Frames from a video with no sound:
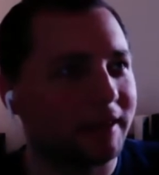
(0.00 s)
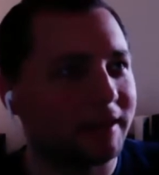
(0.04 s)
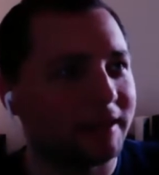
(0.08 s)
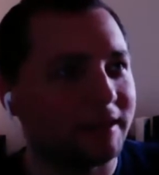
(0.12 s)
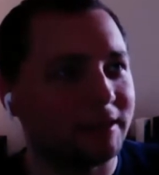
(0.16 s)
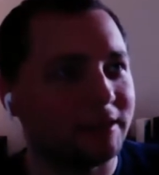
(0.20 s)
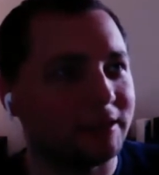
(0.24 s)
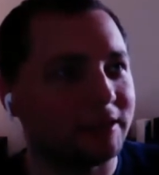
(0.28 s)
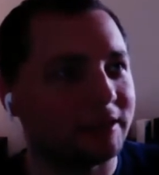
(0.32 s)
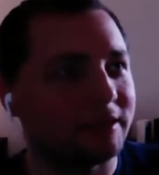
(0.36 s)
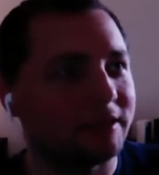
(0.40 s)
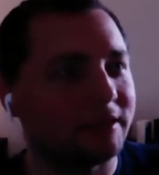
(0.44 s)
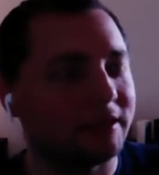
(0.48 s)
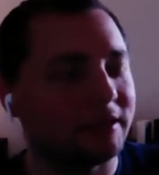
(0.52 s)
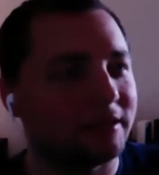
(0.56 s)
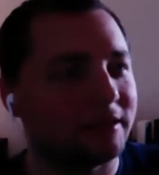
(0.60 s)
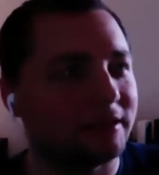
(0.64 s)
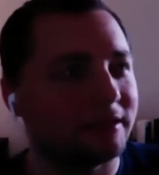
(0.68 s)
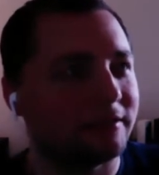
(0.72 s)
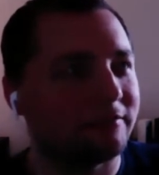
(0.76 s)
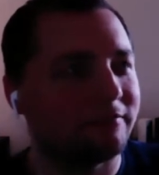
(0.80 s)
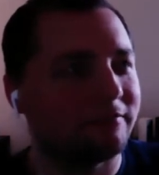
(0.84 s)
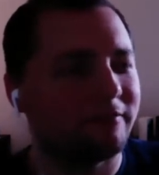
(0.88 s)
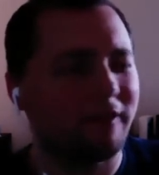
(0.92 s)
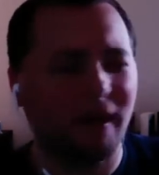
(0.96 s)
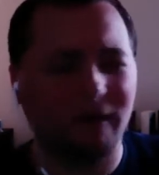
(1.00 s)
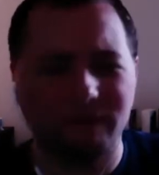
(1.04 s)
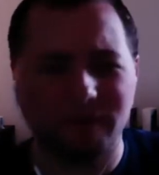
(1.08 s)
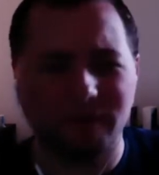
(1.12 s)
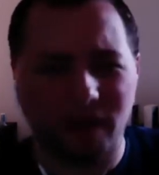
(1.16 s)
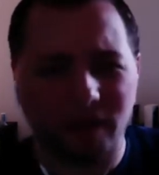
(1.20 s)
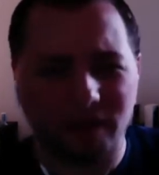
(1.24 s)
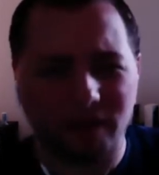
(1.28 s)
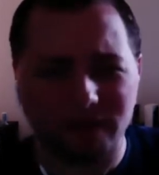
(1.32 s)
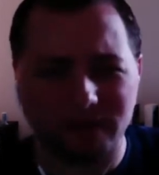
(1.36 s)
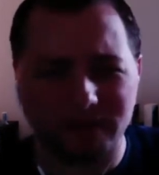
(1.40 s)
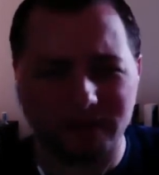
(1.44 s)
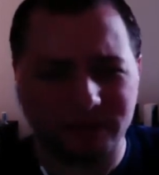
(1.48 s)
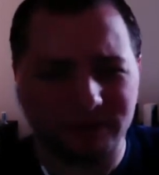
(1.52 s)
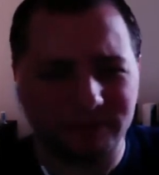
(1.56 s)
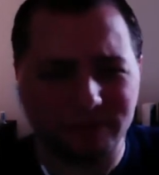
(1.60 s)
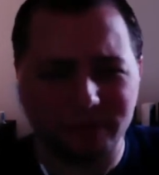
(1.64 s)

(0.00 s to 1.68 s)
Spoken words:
think just $5.